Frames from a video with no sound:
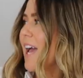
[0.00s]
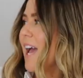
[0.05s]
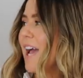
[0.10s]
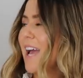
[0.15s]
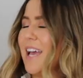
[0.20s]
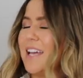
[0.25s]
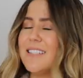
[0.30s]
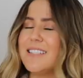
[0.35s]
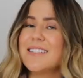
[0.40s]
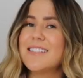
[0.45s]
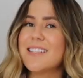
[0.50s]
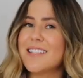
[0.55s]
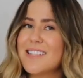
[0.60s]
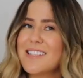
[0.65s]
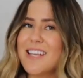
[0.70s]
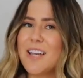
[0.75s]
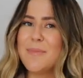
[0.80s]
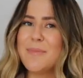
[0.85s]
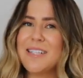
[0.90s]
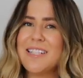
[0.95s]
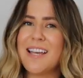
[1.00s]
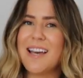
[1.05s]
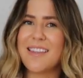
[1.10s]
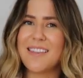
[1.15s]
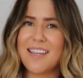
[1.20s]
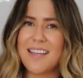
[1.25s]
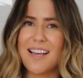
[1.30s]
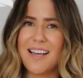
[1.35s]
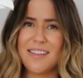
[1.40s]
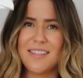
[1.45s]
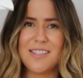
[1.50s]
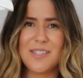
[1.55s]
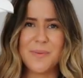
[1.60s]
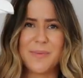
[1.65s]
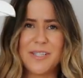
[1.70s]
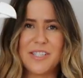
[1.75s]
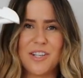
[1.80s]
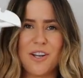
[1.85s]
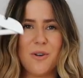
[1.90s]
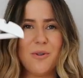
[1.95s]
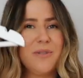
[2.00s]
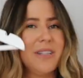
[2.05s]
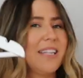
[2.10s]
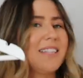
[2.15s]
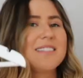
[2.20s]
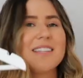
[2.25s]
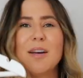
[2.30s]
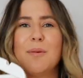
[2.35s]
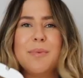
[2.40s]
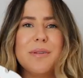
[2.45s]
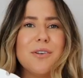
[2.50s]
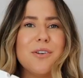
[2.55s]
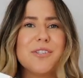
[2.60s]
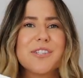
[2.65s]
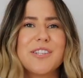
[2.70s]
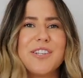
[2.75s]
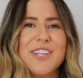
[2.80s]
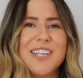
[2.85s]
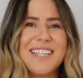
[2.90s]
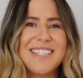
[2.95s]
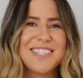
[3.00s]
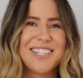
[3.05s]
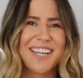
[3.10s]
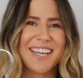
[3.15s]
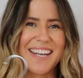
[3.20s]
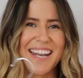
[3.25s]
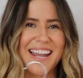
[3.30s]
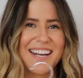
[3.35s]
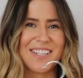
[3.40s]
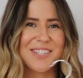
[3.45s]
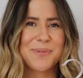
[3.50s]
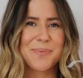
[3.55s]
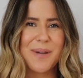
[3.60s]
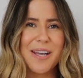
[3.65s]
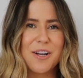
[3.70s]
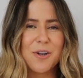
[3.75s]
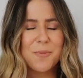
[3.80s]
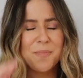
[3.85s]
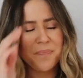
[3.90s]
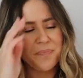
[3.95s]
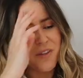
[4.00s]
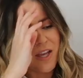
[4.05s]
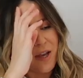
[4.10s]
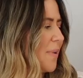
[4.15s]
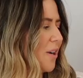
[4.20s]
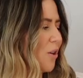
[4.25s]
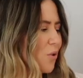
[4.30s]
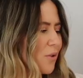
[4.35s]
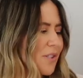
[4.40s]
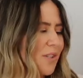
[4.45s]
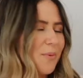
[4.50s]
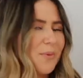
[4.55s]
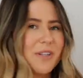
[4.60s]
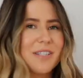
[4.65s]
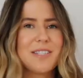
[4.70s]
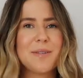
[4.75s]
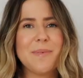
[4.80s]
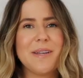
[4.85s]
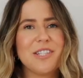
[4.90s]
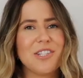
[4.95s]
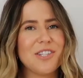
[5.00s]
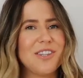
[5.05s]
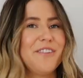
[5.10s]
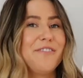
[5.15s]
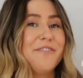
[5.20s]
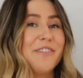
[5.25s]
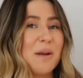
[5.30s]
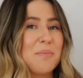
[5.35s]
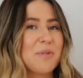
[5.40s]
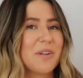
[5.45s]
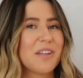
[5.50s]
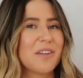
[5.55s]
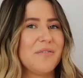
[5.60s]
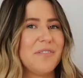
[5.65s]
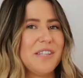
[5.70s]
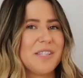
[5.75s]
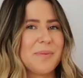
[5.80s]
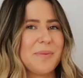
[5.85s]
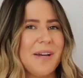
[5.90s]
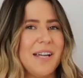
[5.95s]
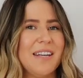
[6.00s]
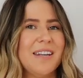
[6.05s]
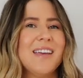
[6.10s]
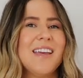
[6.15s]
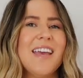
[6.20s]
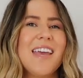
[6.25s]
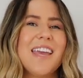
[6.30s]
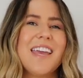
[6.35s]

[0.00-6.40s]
And it does come in other colors, which I'll link down below so you can check it out as well. But I also wanted to mention the fabric of this one.